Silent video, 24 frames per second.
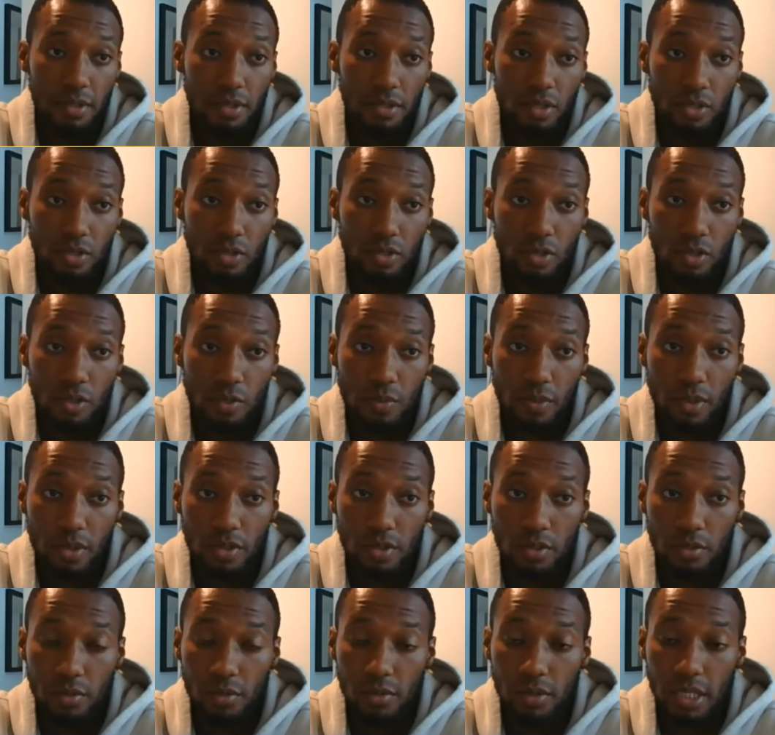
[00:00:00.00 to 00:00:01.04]
it as logical as
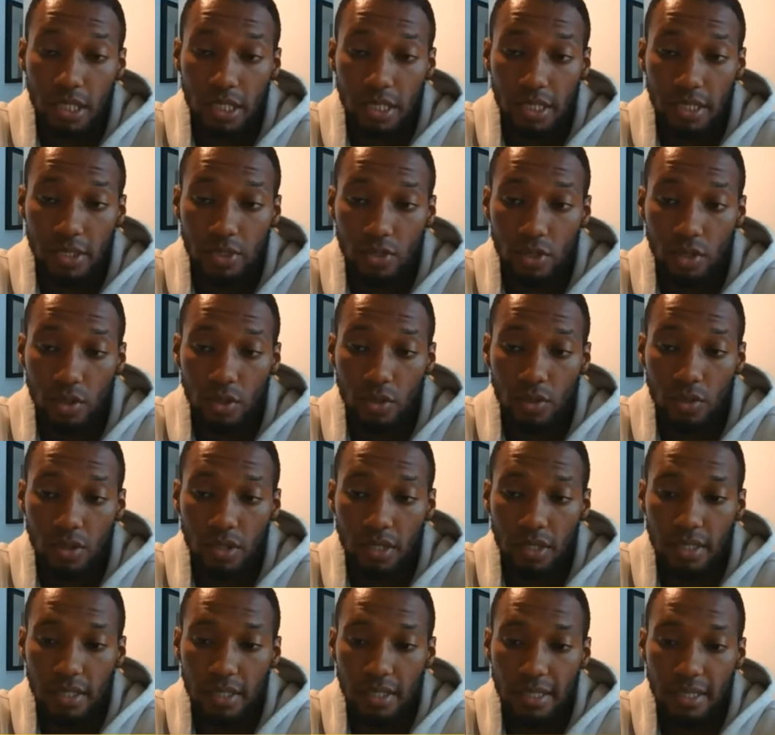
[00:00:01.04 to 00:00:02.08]
possible, isn't it? So
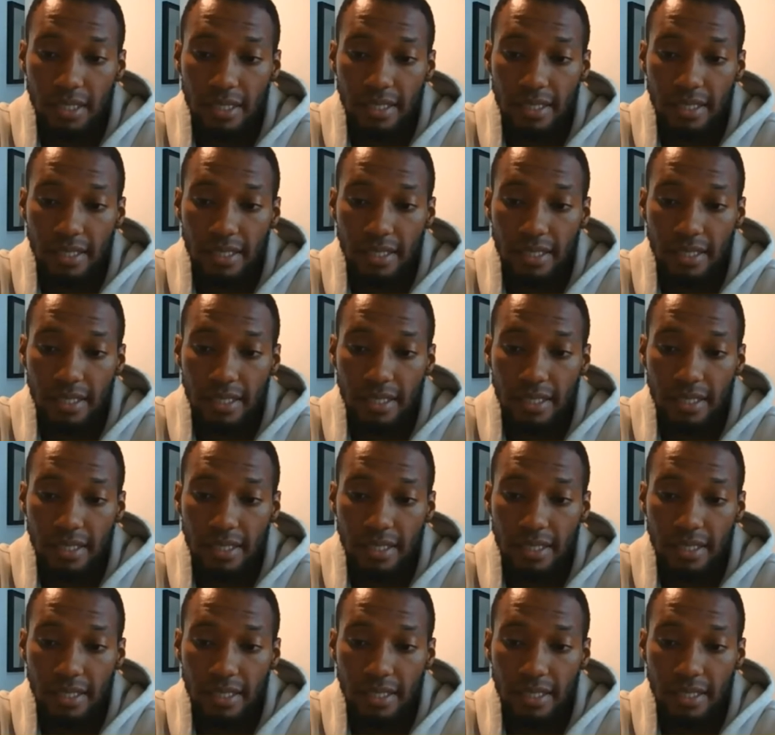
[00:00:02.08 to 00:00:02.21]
